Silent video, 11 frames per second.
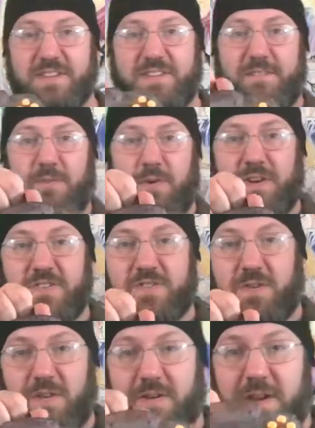64
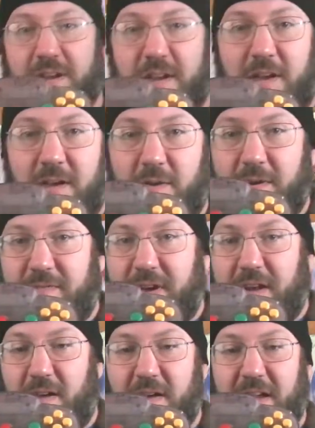controller, we've
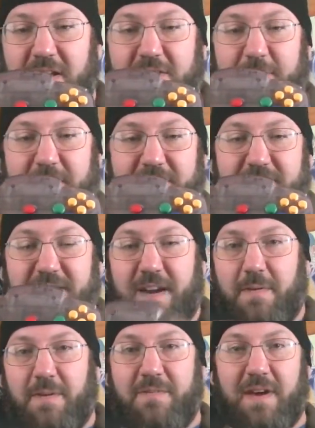got all kinds of buttons
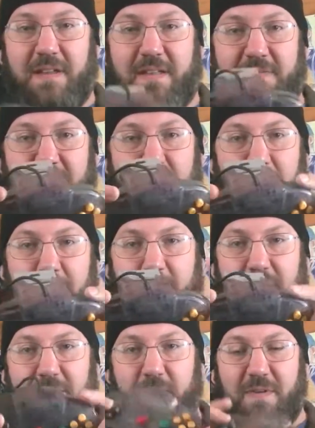there. We've got a left and right
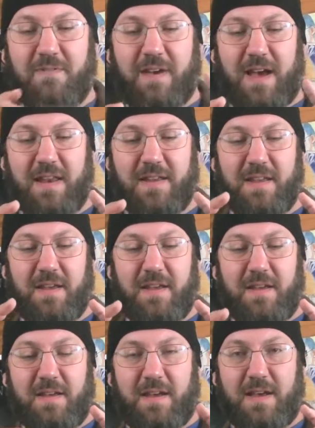button. We've got
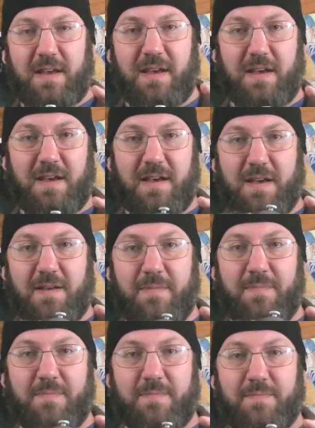uh,
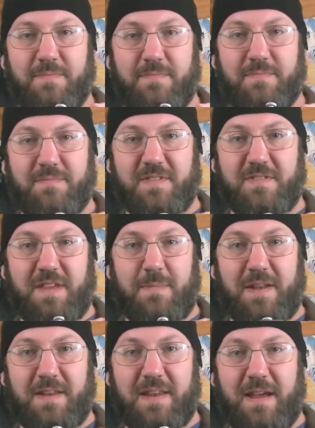the Z
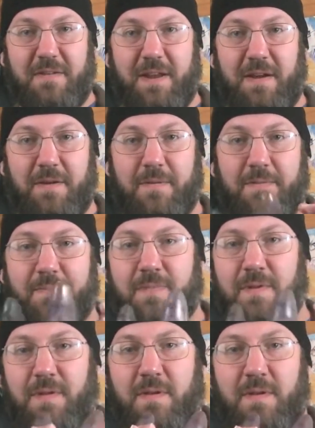button down here.
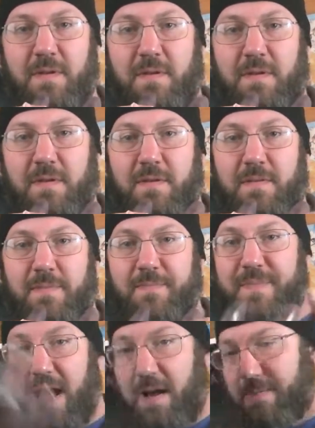
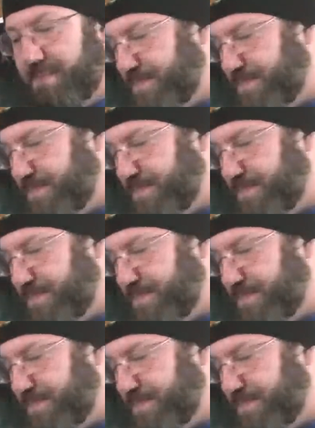Now,